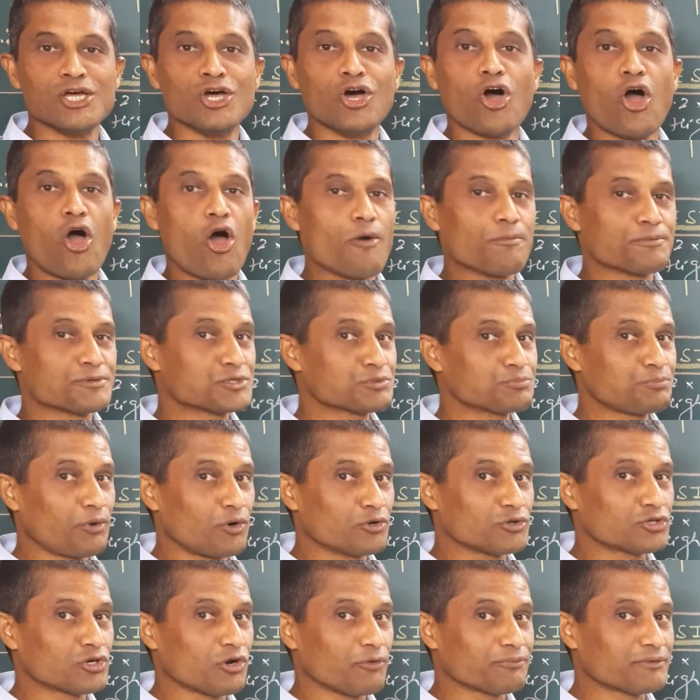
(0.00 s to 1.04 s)
of
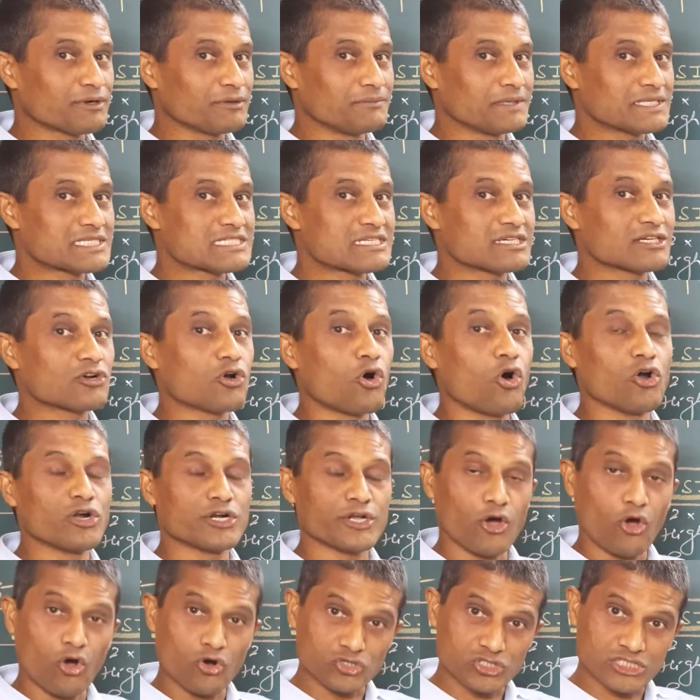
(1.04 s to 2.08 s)
spotter of combustion called
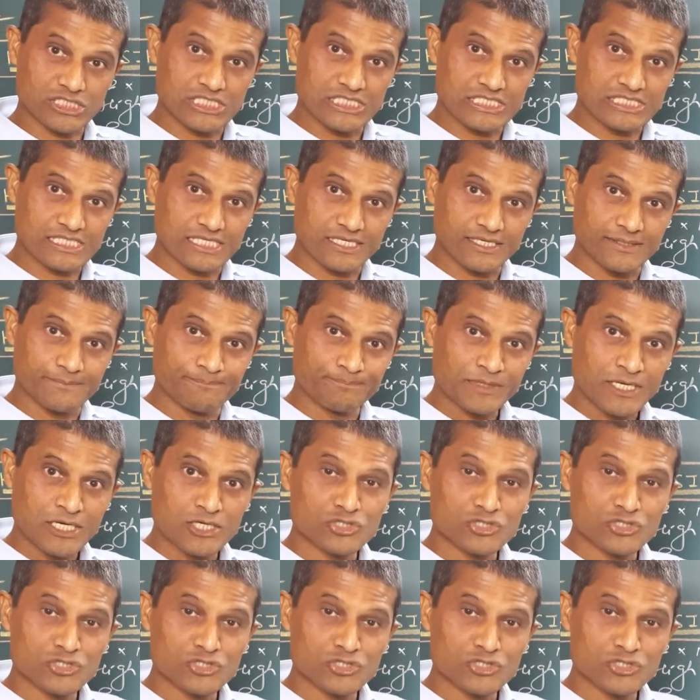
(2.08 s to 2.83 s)
oxygen.